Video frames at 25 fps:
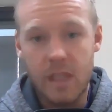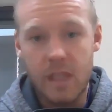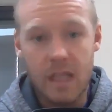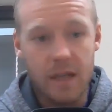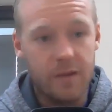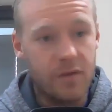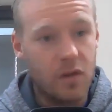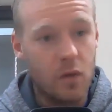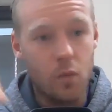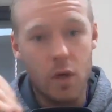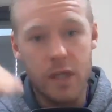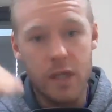
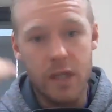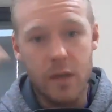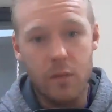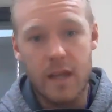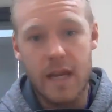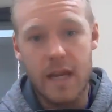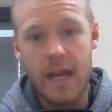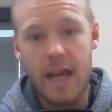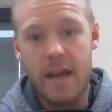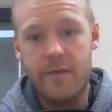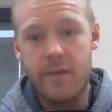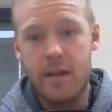if you're working
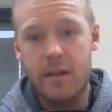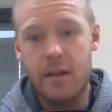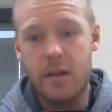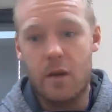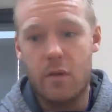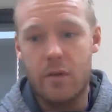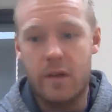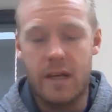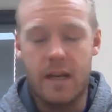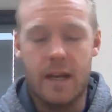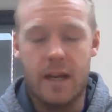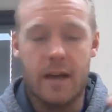with a heavier
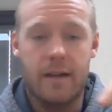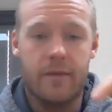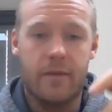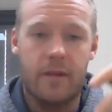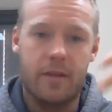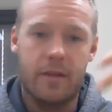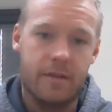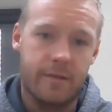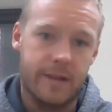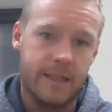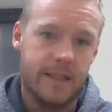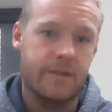load and you're having
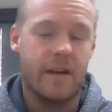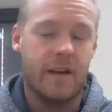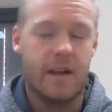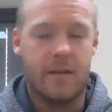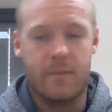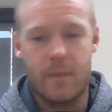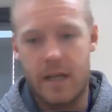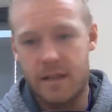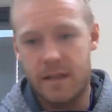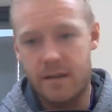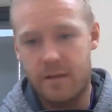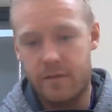3 to
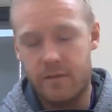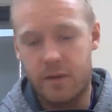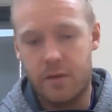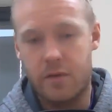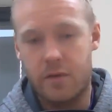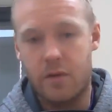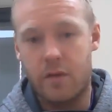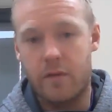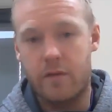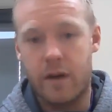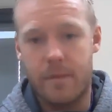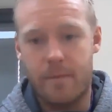5 minutes of
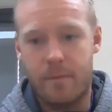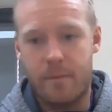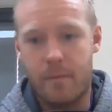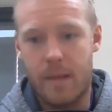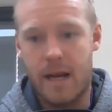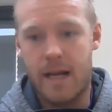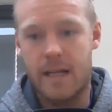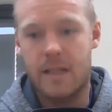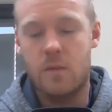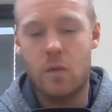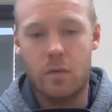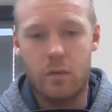recovery,
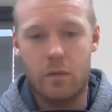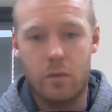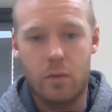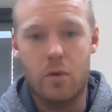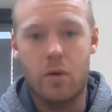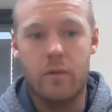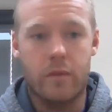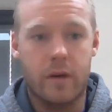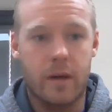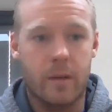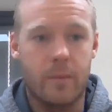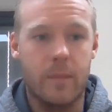maximal
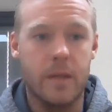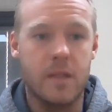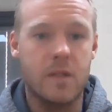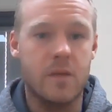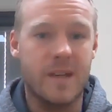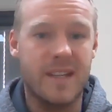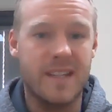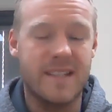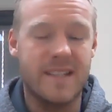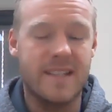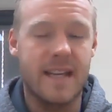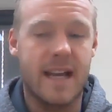recovery in
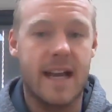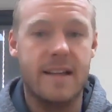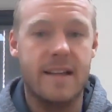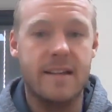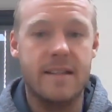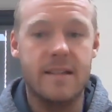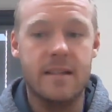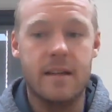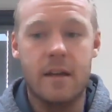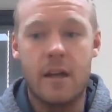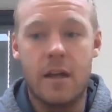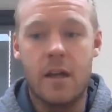between
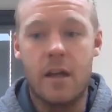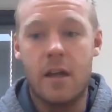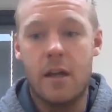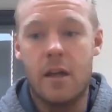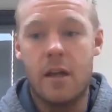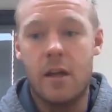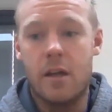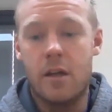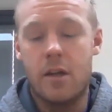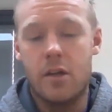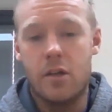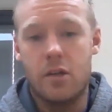sets,
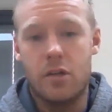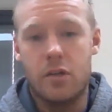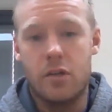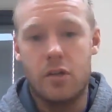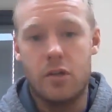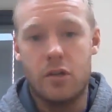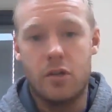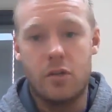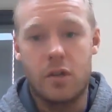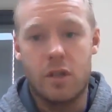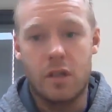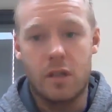
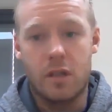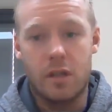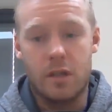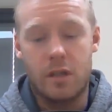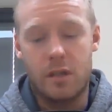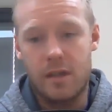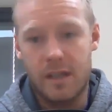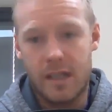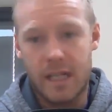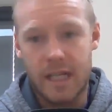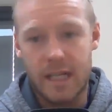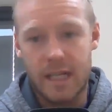you
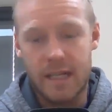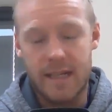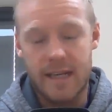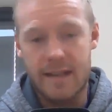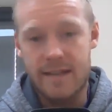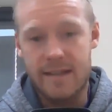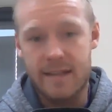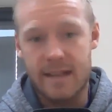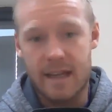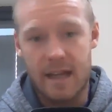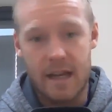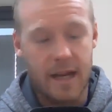can
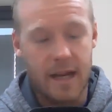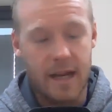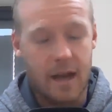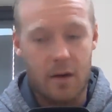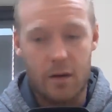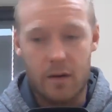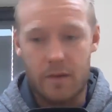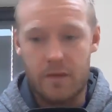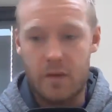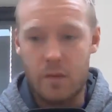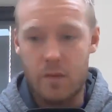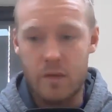condense that
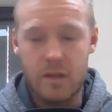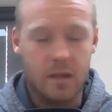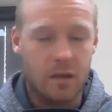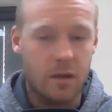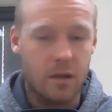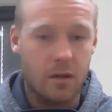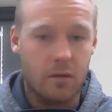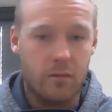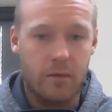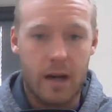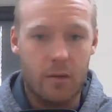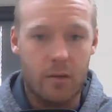down. If you were to
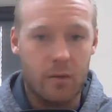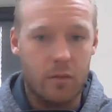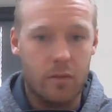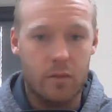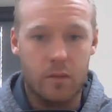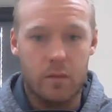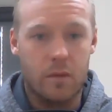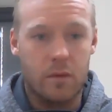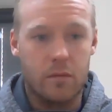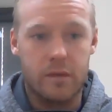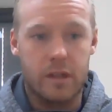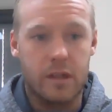go, right,
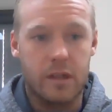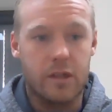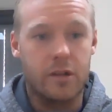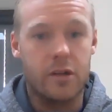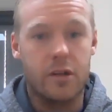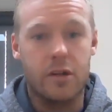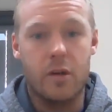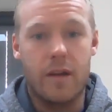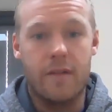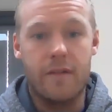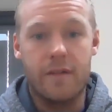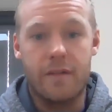we're only going to
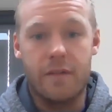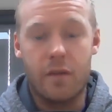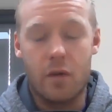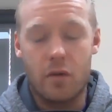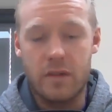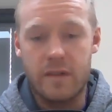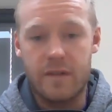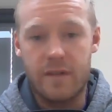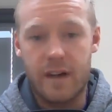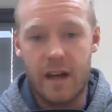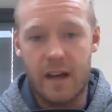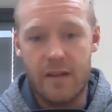do it in
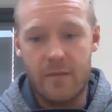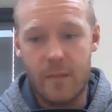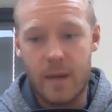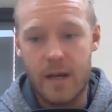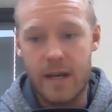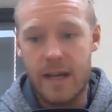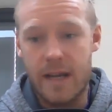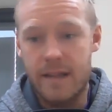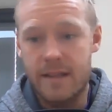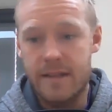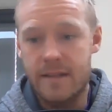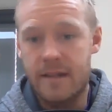45
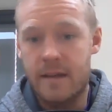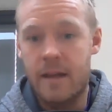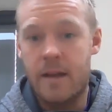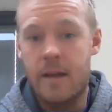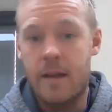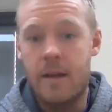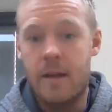minutes,